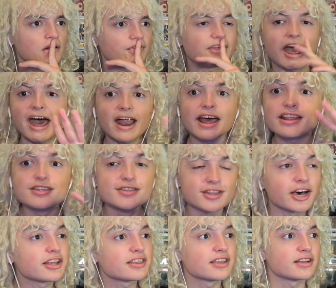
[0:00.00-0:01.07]
That had
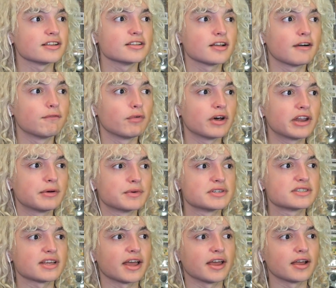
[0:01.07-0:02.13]
nothing of what he was
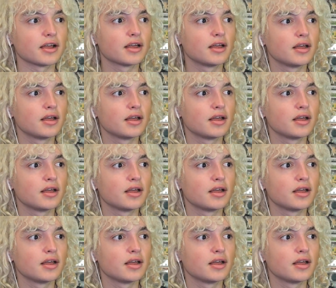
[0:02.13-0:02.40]
saying.